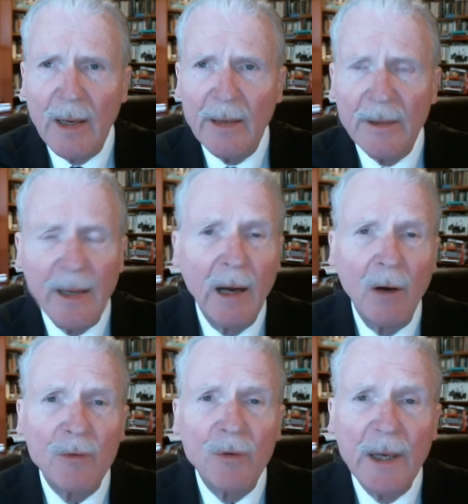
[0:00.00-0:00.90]
and
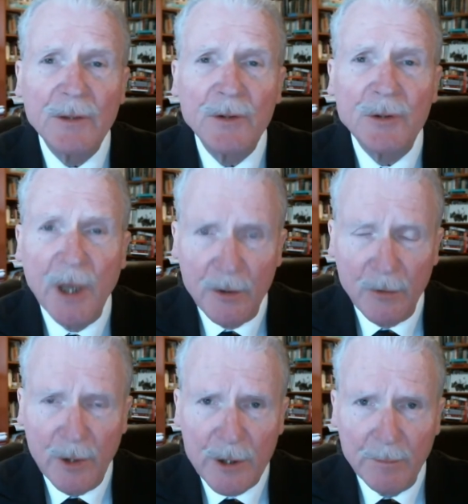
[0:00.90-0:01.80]
now
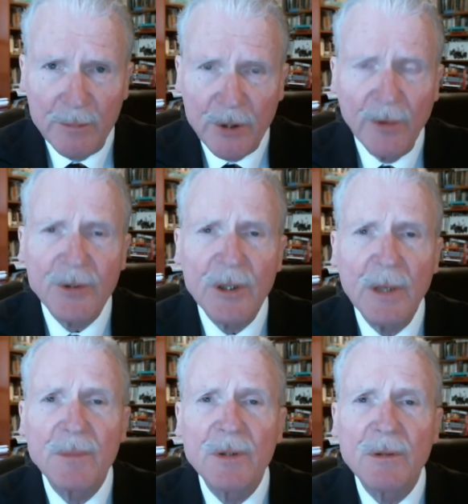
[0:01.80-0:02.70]
transgenderism. So there
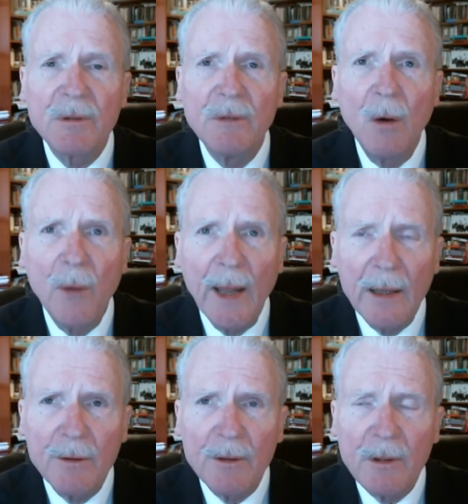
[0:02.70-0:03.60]
seems no
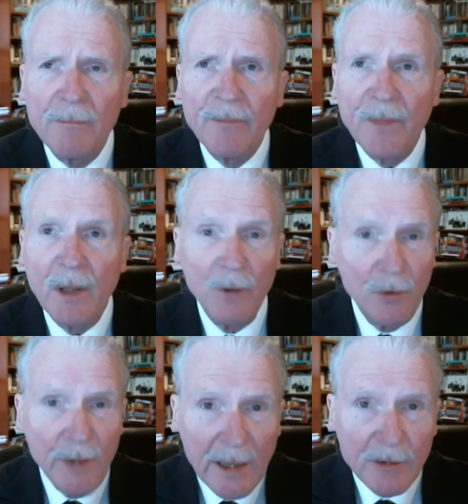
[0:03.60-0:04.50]
end,
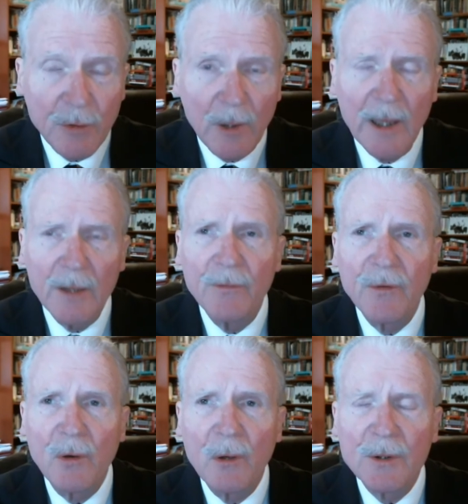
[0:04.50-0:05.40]
no natural end,
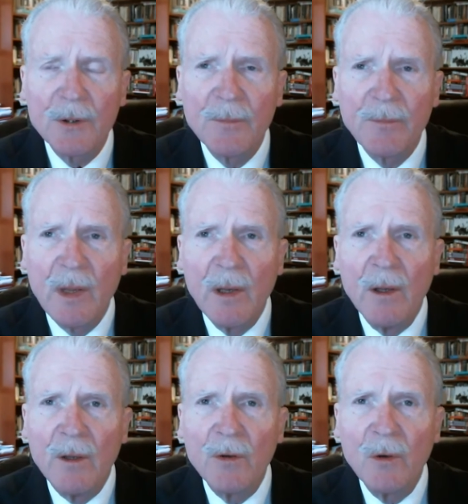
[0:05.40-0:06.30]
of course,
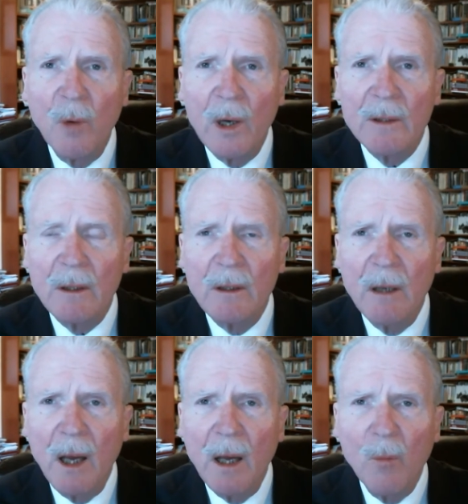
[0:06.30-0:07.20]
to what
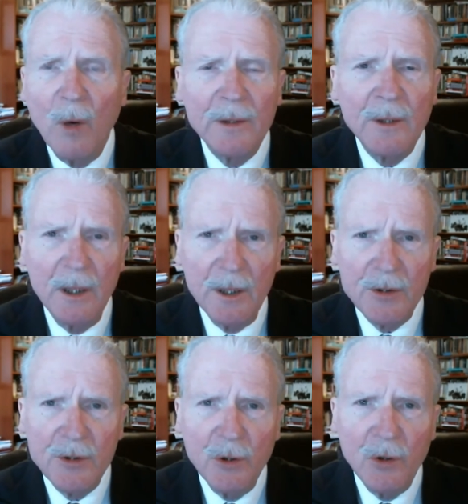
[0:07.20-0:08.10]
one can
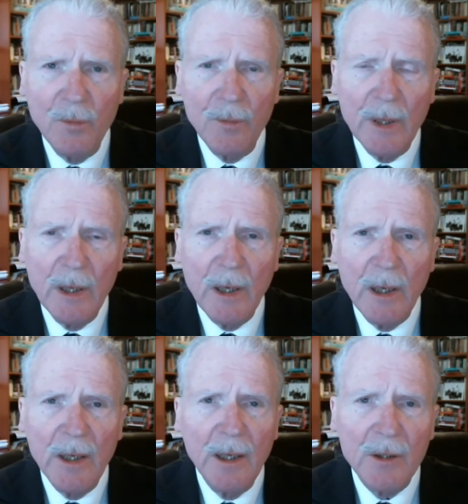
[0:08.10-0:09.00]
assume
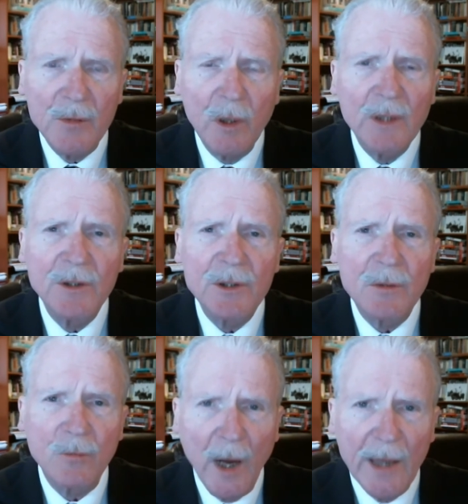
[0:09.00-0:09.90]
it is
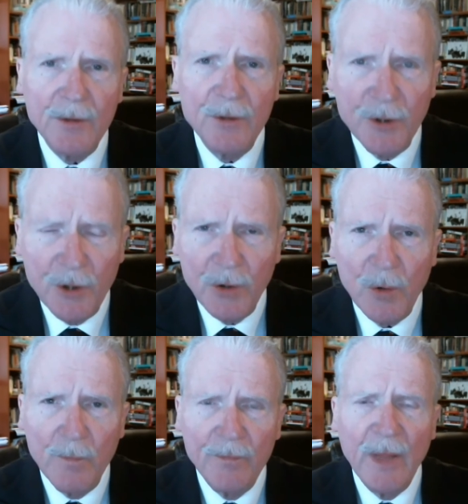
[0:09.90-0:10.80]
one's right to do.